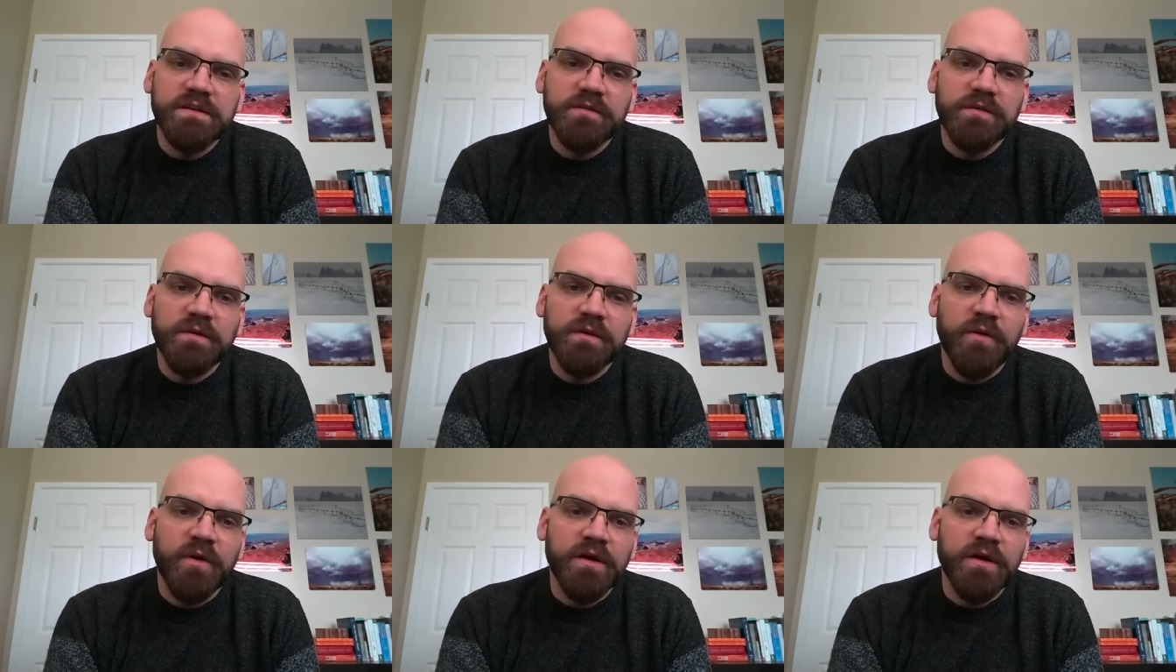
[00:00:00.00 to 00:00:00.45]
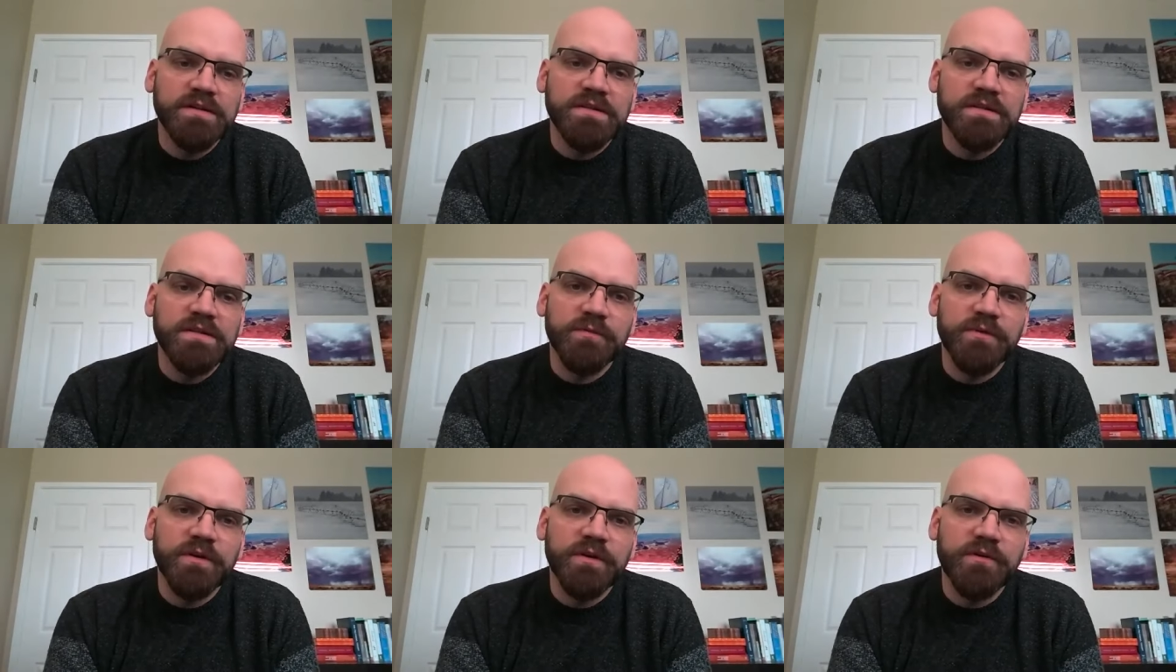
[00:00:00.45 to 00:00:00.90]
It requires
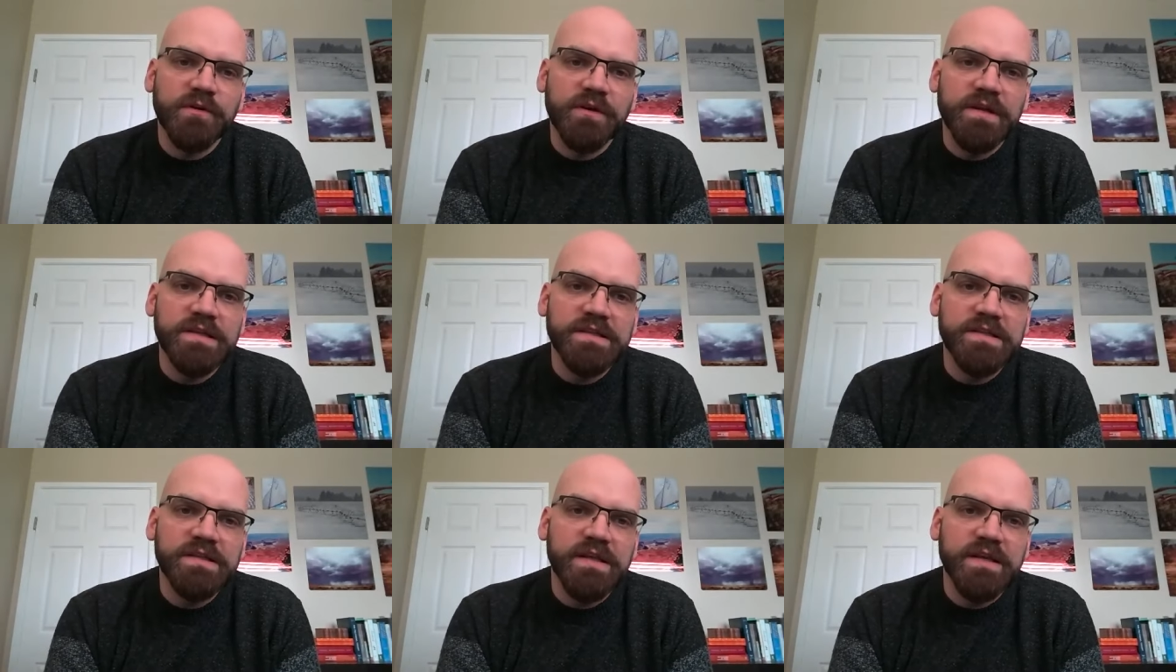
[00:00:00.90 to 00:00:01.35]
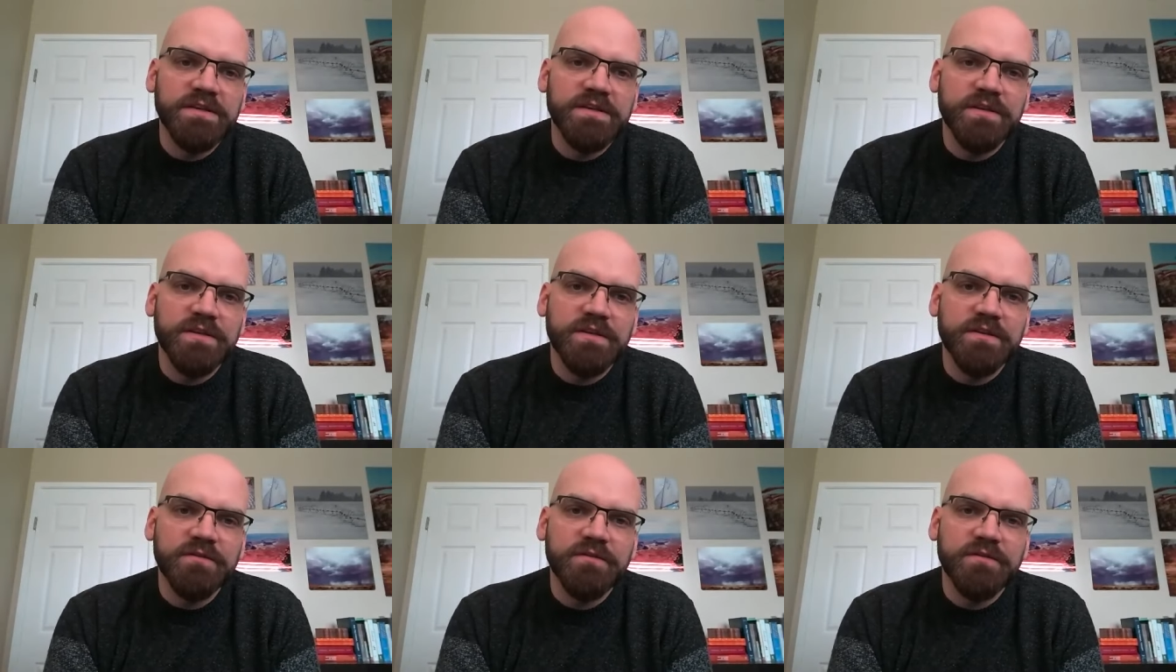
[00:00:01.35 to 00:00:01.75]
some reorientation.